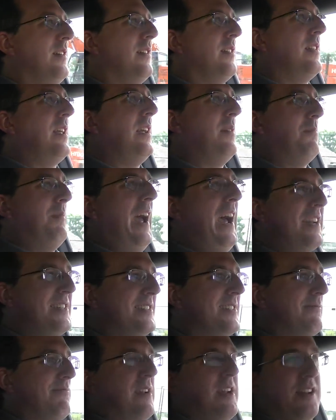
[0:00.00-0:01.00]
The
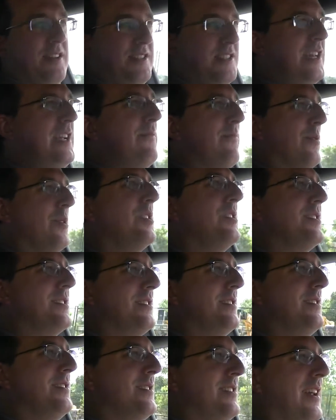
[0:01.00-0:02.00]
mass that we can see, for
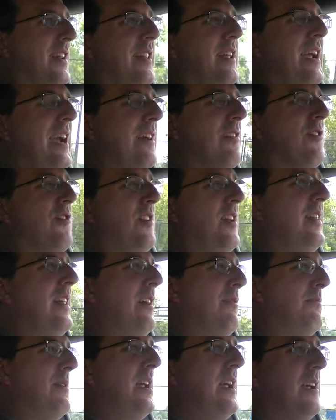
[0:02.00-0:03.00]
instance, and the energy
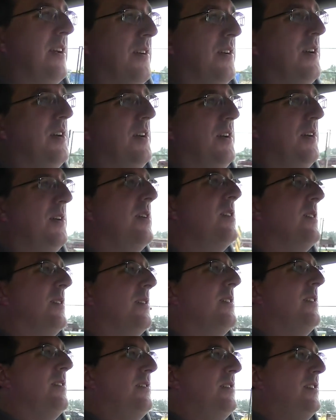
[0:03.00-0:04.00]
that we
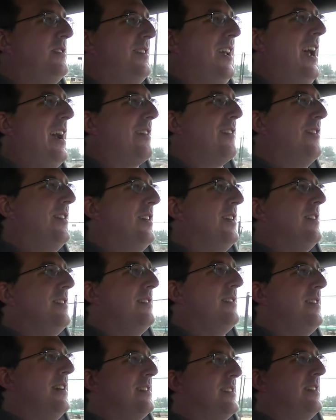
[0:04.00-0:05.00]
detect
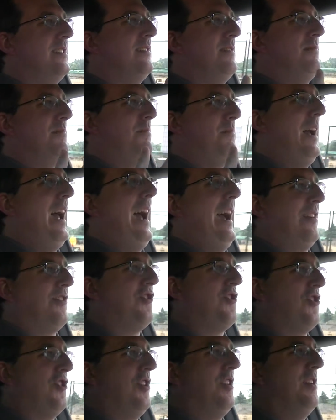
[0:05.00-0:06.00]
doesn't
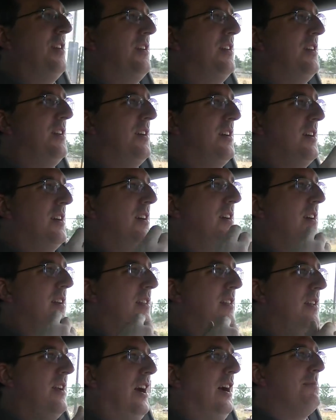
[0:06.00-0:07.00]
match
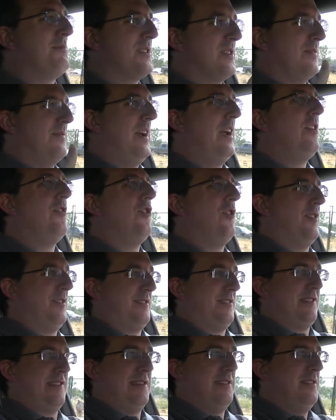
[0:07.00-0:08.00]
the
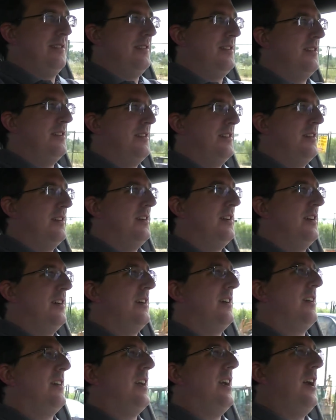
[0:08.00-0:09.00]
observations.
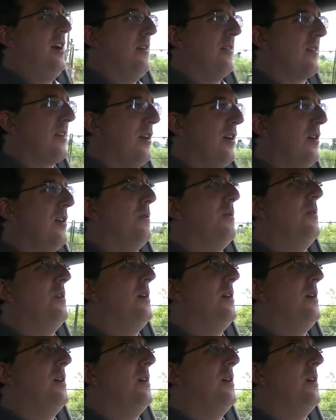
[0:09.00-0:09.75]
Ergo,